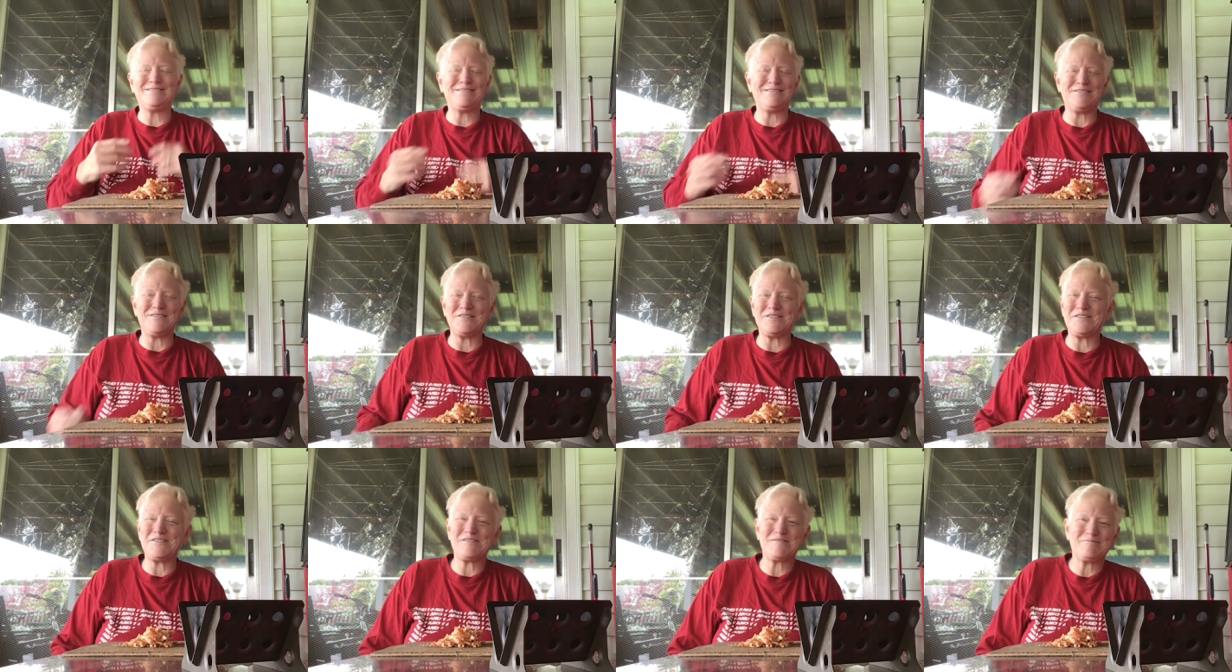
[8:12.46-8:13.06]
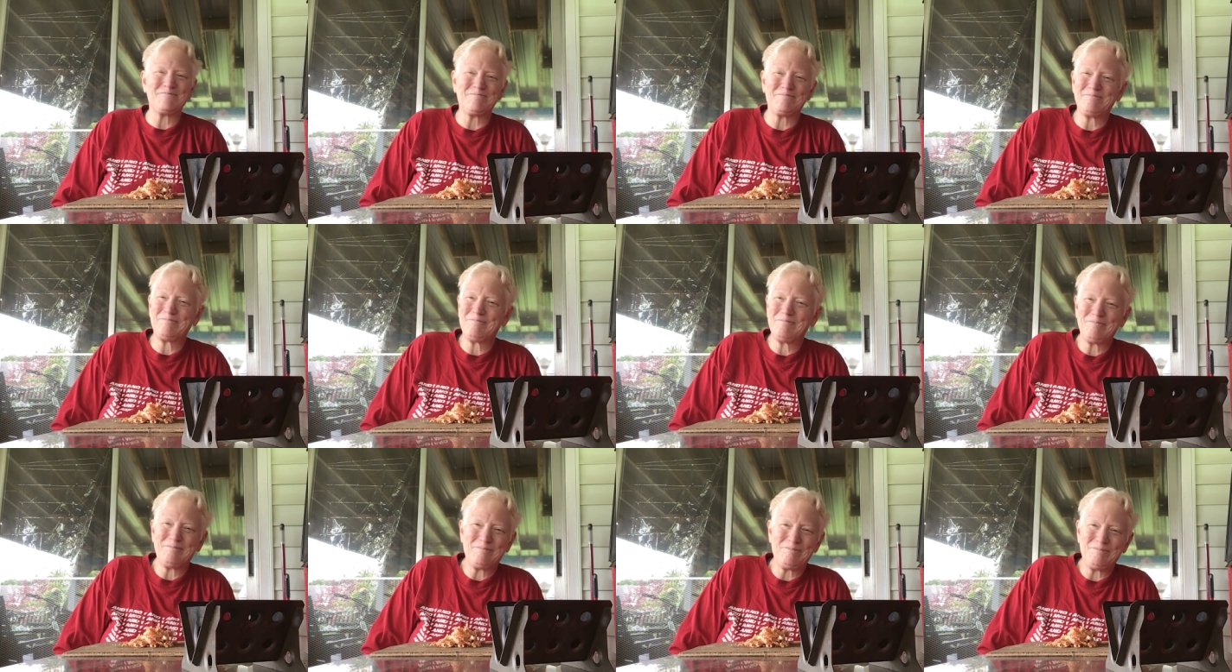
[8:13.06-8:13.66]

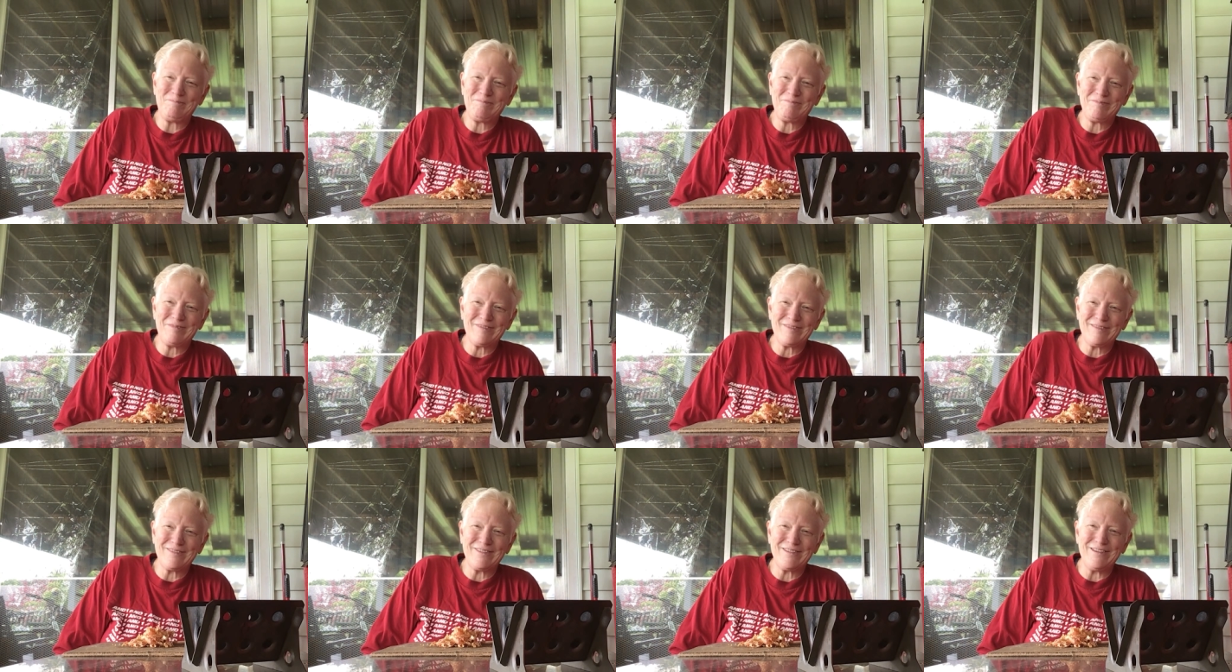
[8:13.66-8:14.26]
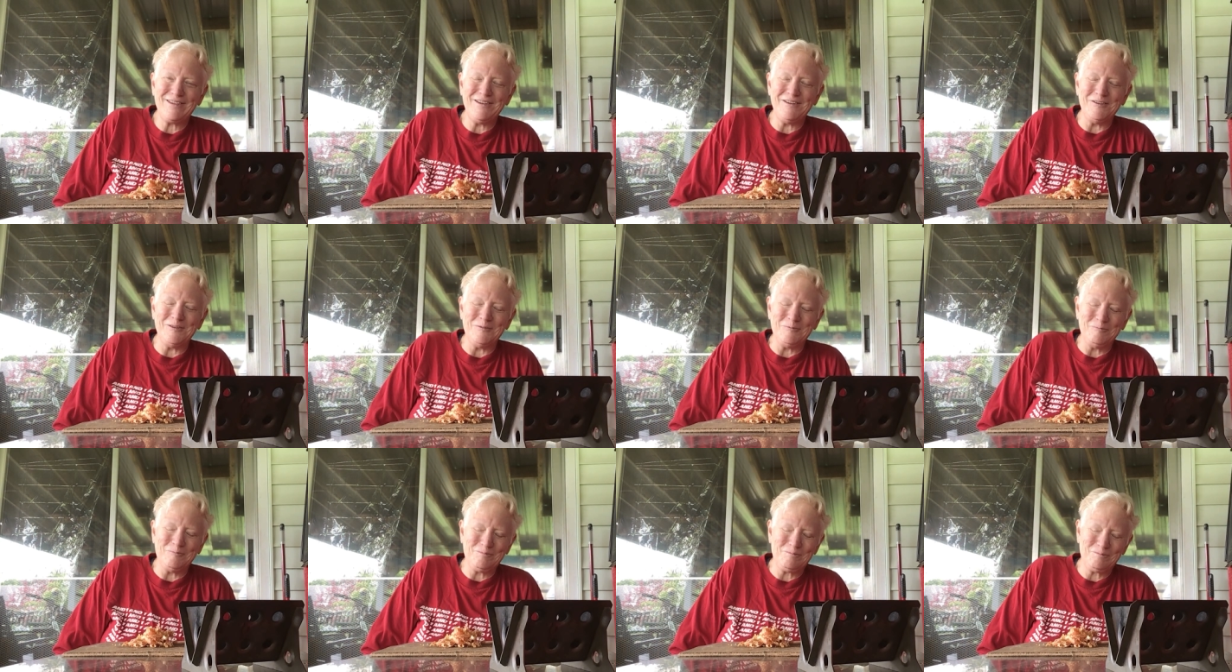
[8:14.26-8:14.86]
just, you know,
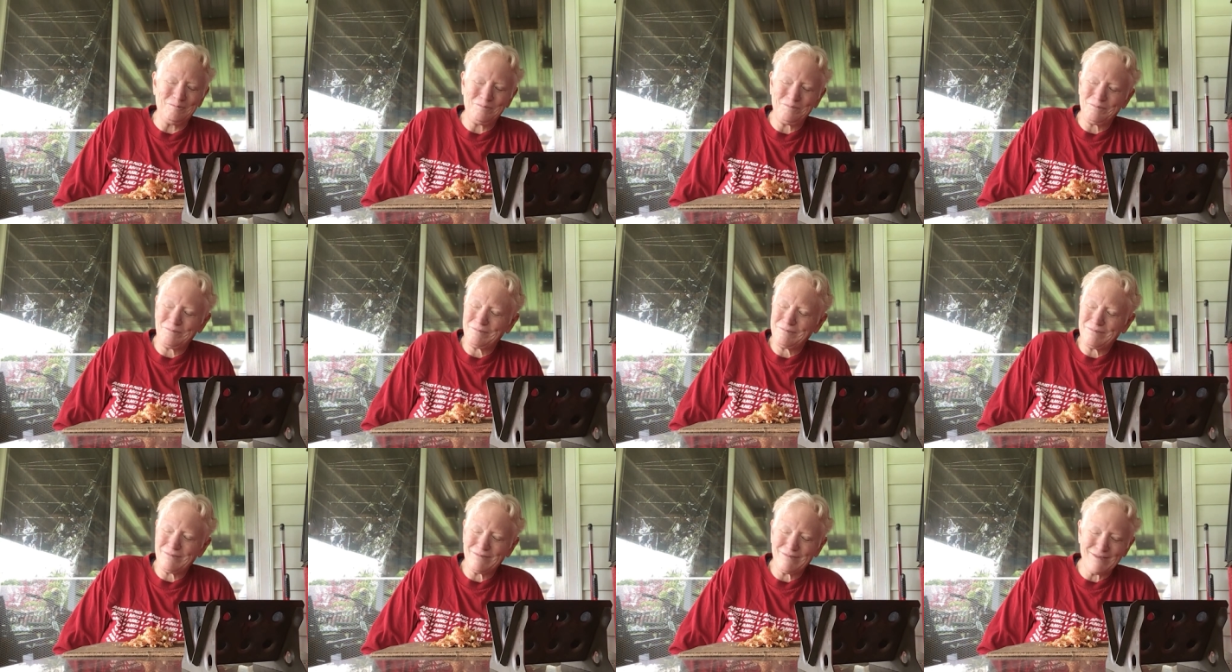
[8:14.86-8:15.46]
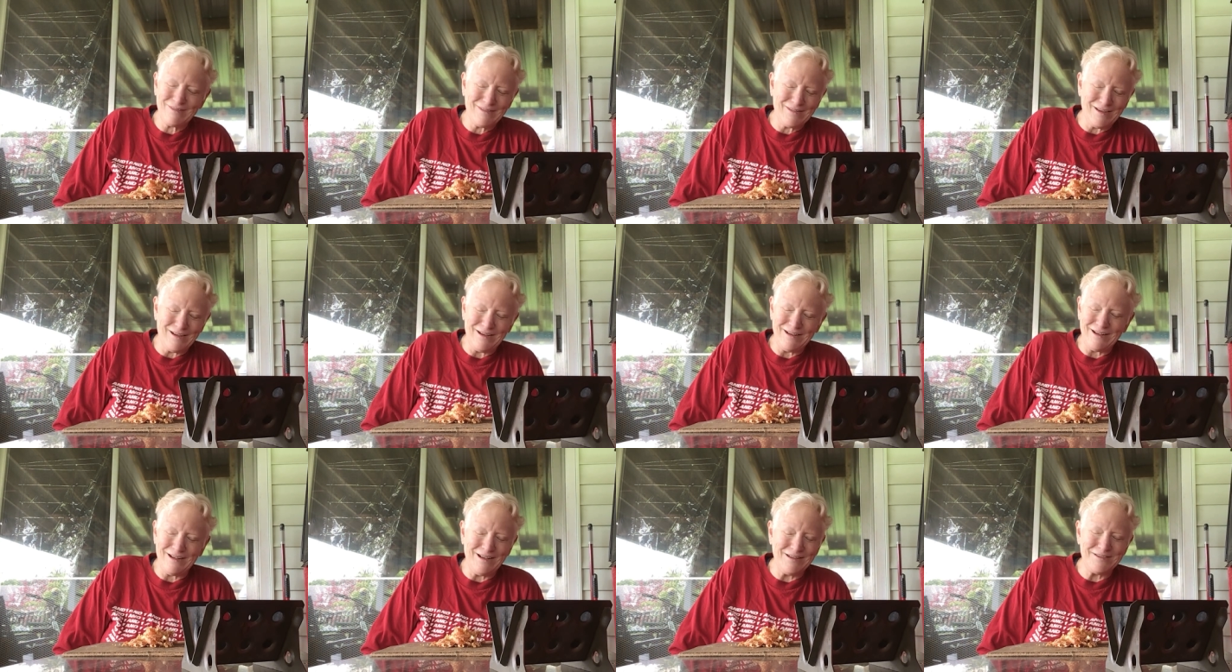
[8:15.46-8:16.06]

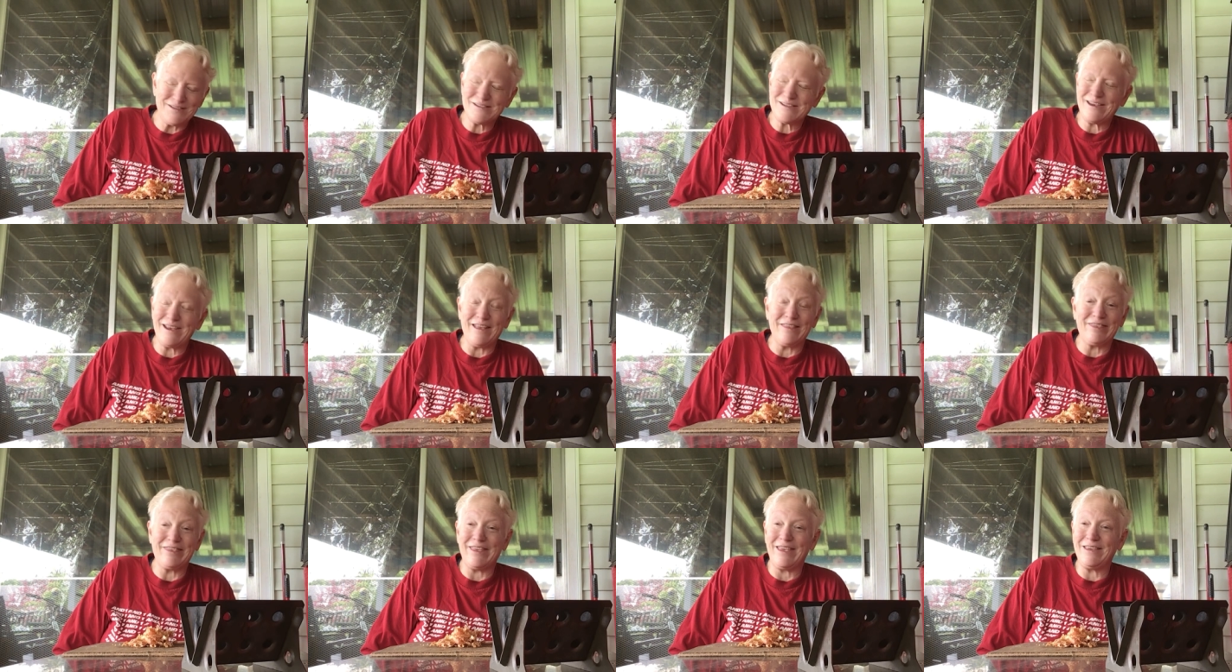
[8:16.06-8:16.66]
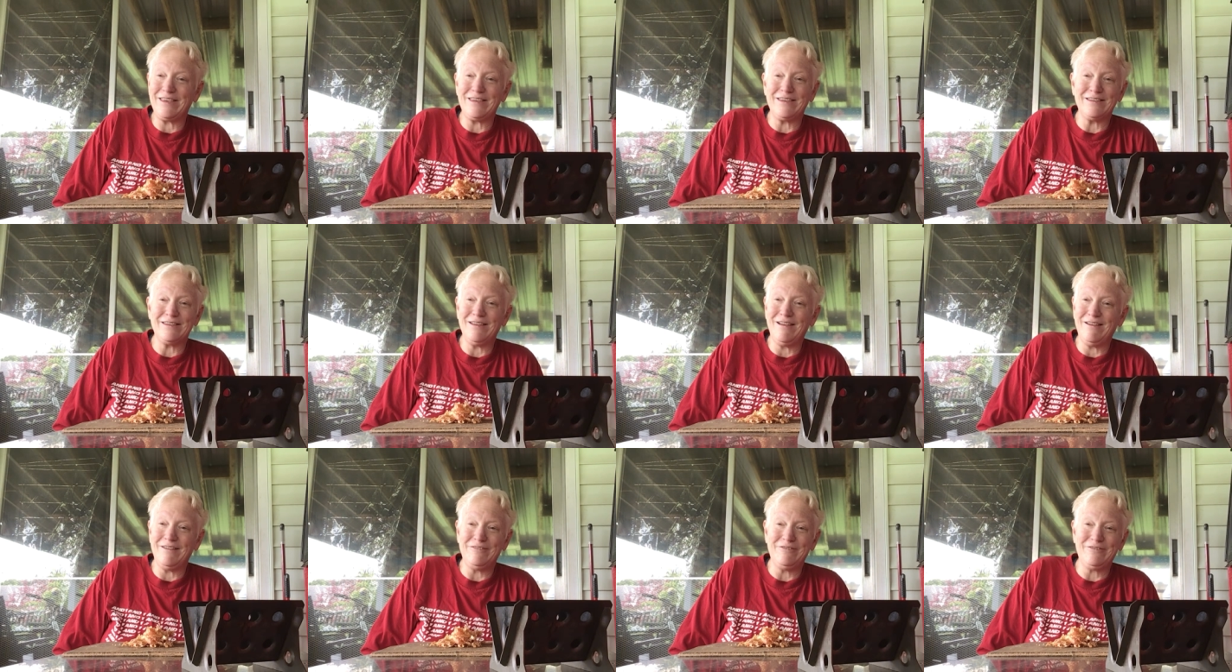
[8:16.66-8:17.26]
I just can't thank you
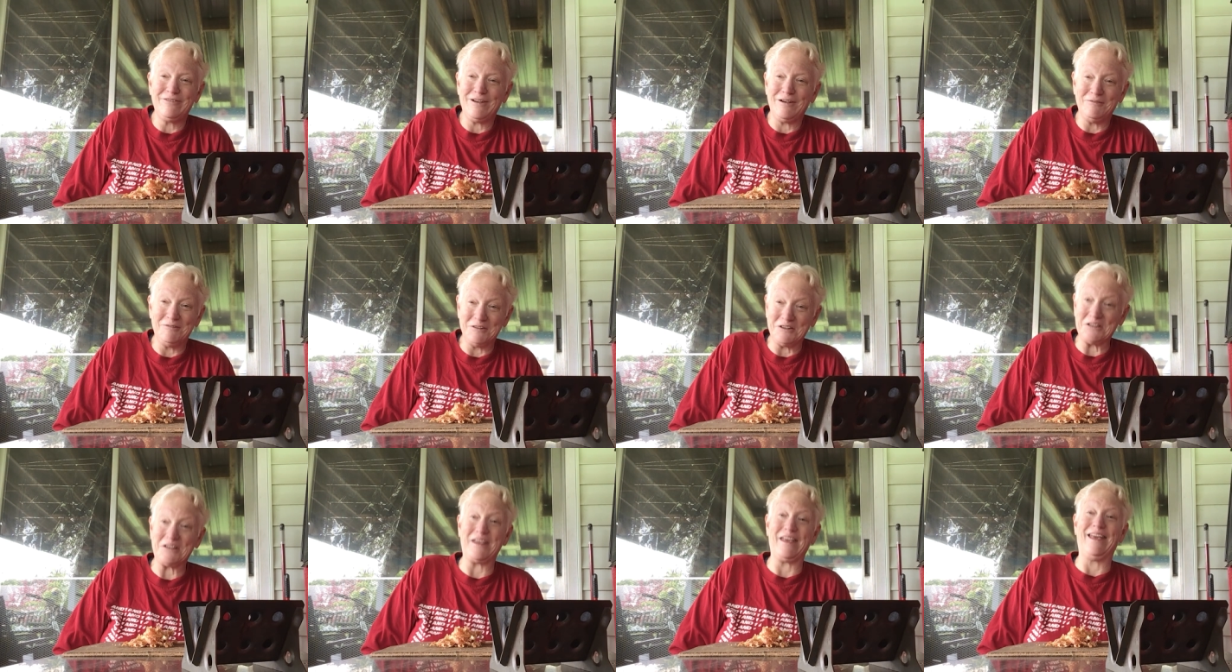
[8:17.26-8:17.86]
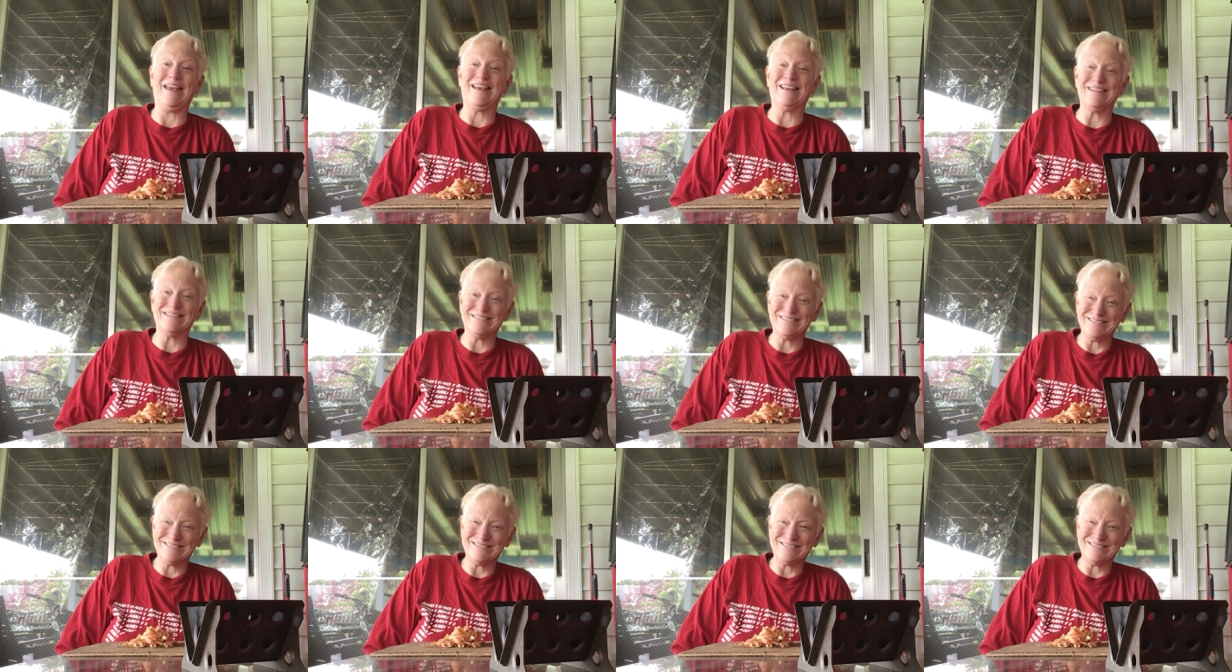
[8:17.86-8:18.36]
enough. I really can't.